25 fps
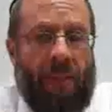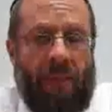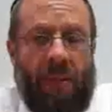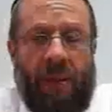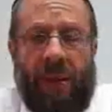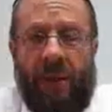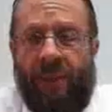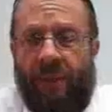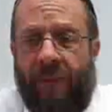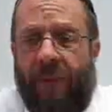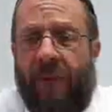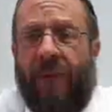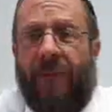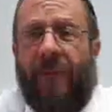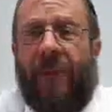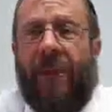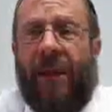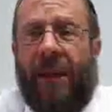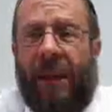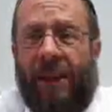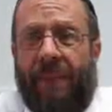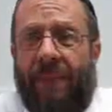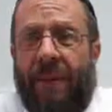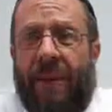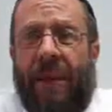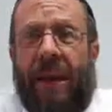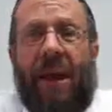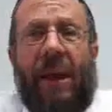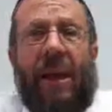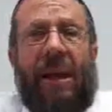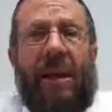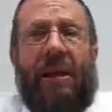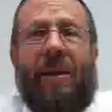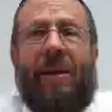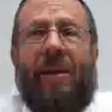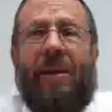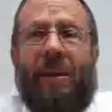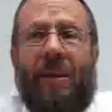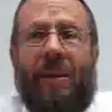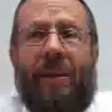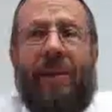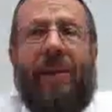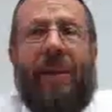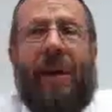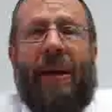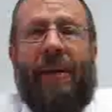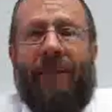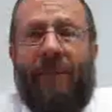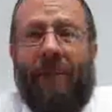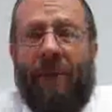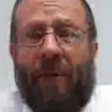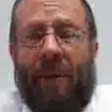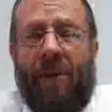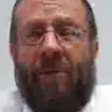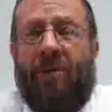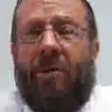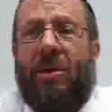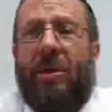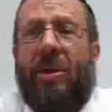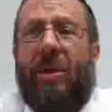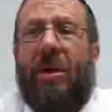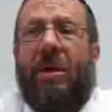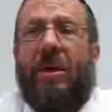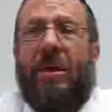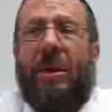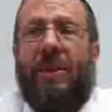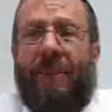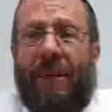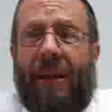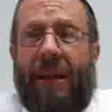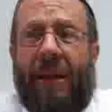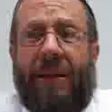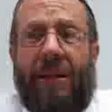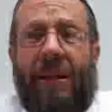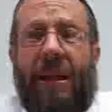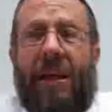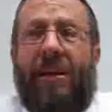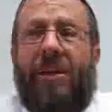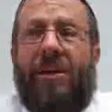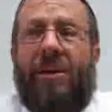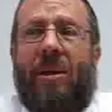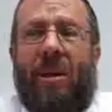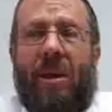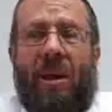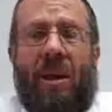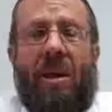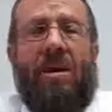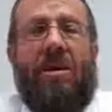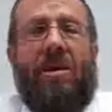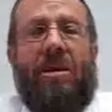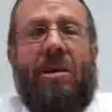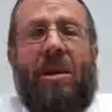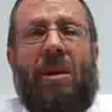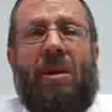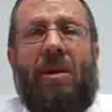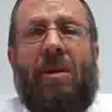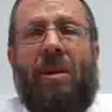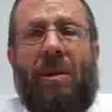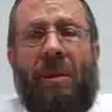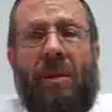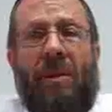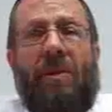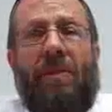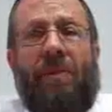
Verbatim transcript: even of the Ramchal, the Chaim Voloshina, the Baal HaTanya, are concerned